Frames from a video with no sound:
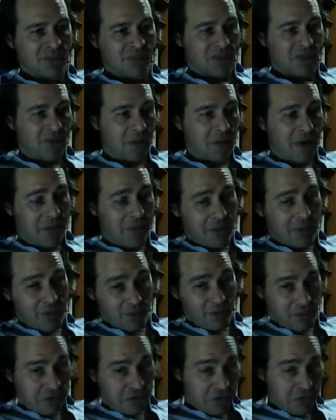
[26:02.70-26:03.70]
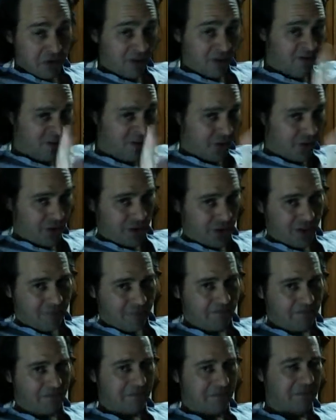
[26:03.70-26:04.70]
Remember, once again,
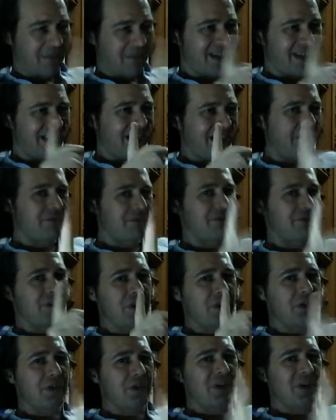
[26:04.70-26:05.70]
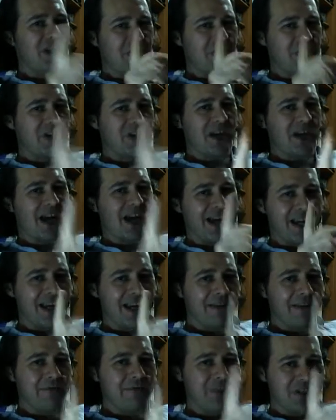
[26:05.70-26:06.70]
that everything that I
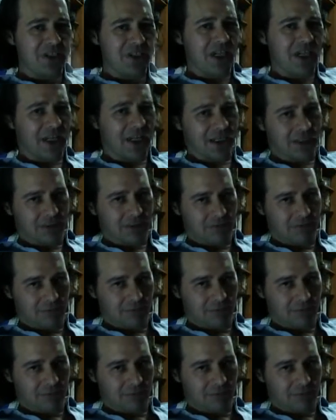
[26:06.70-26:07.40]
have said